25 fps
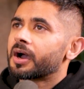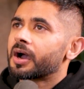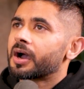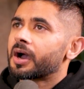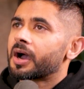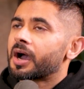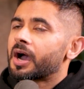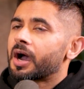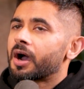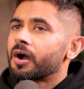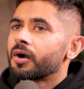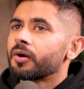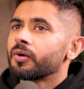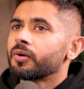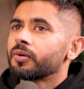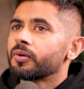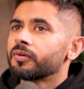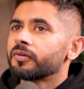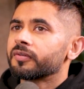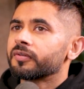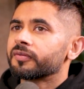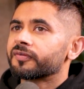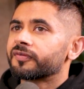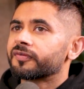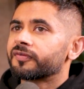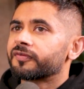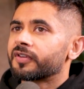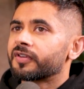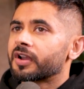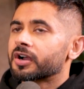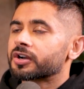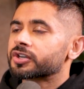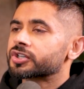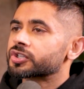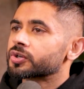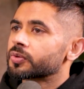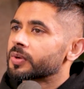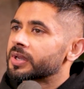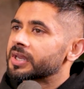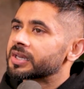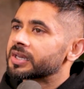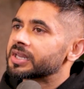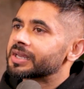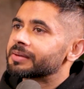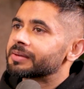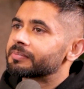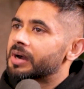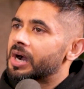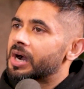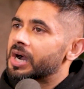how
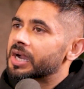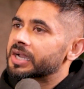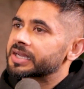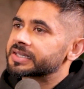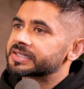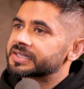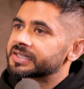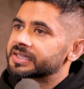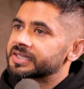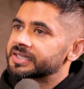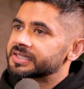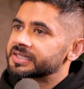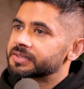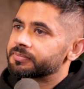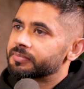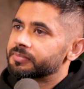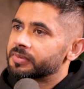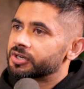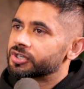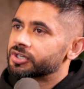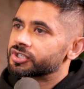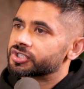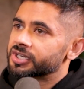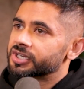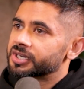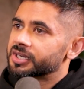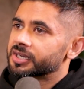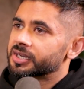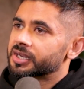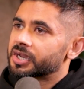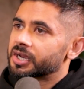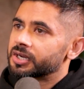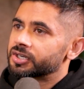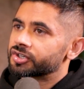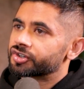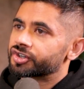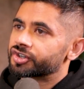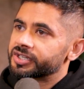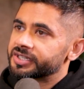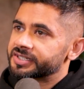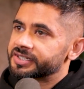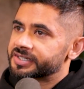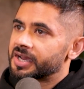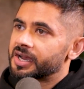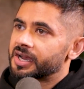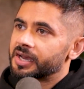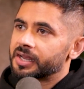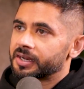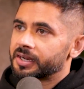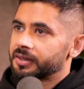fluctuating markets in these emerging countries
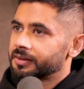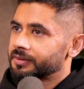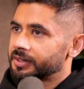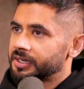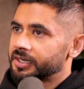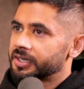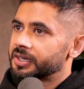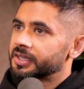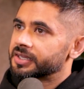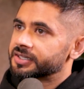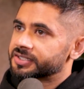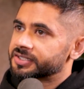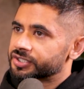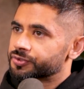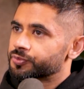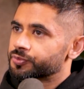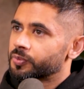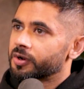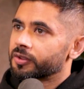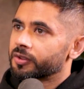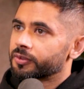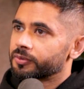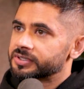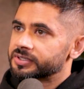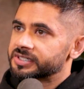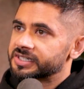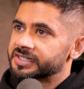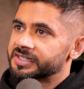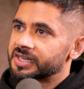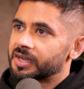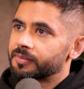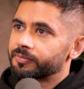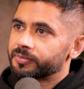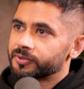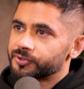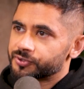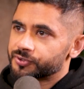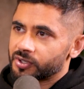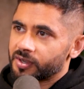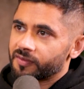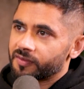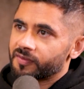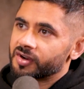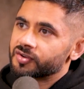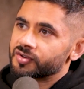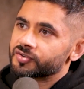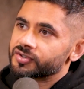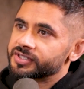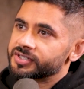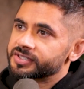are, and India is just one of those examples. You have
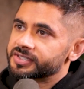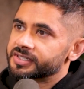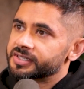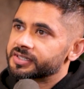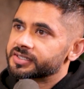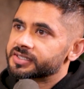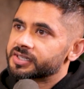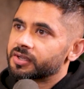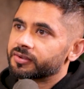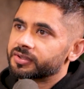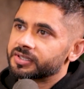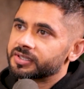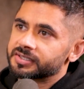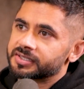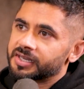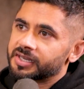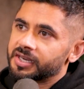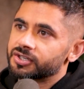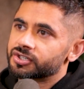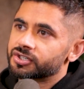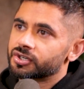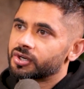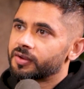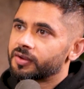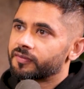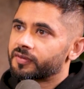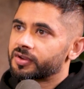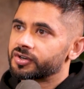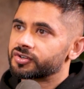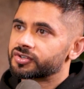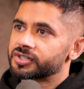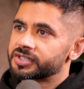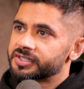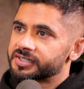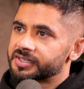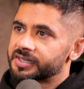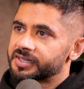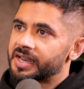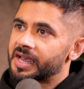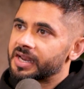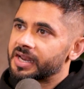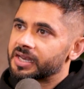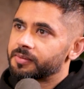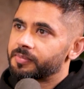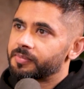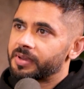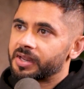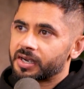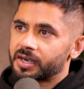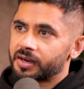countries in Southeast Asia, you have countries in
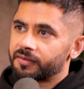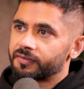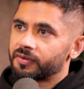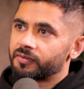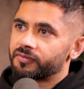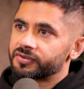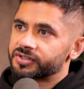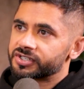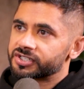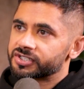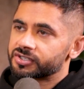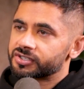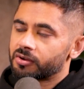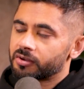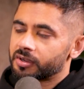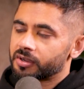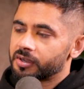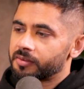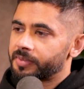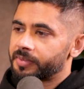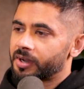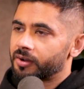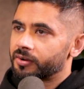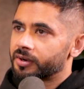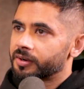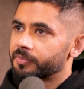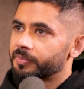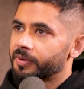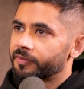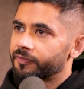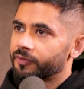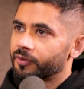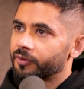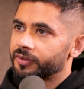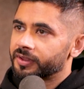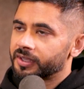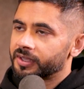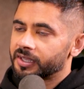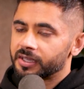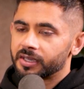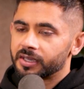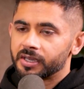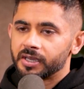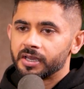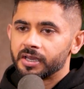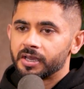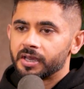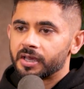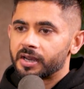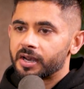Latin America. We were just talking about it before the
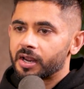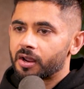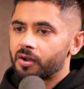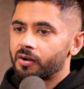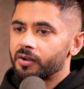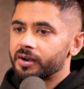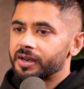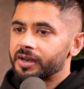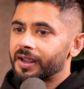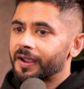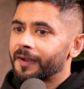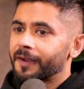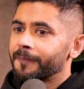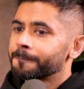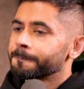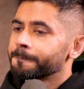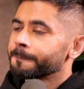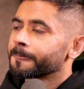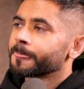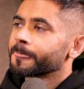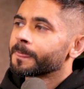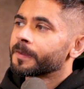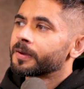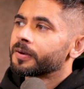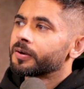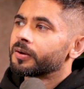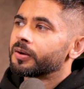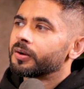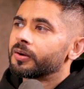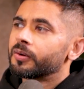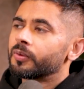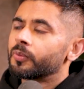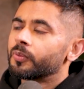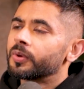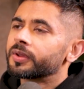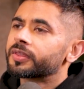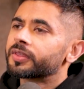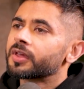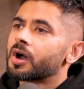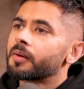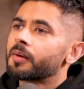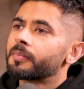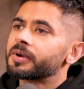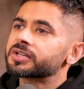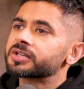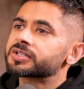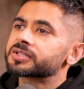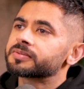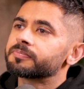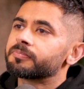recording. With how
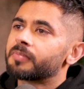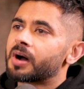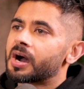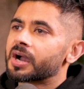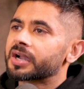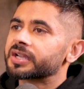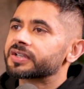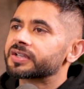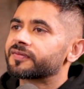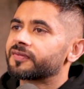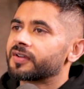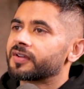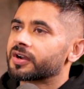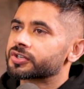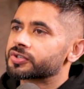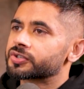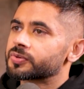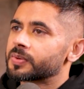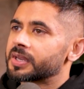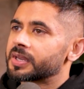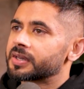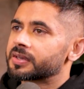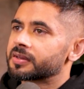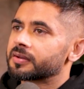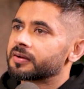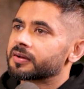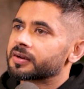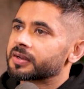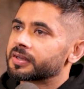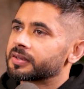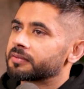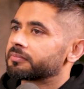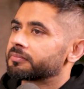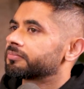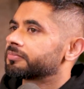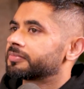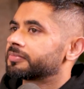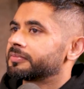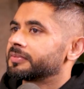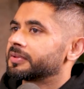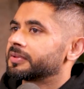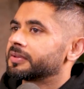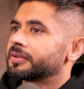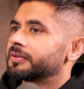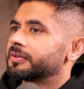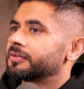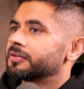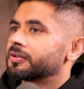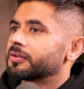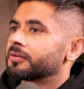much markets fluctuate here and
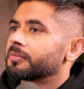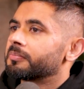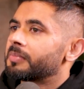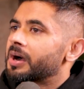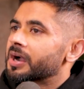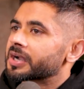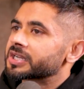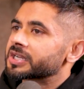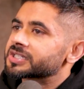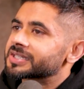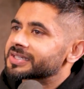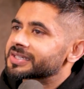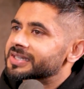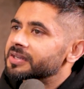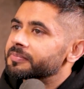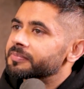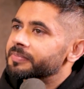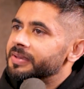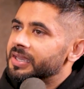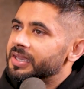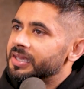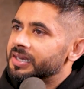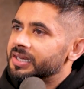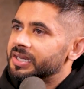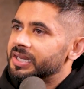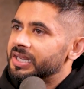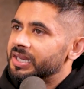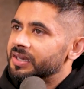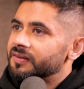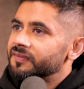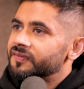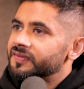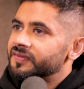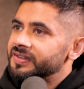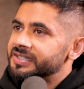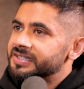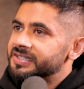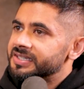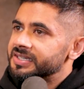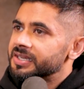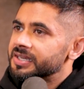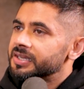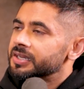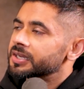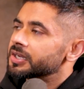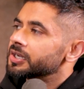the markets still being in infancy,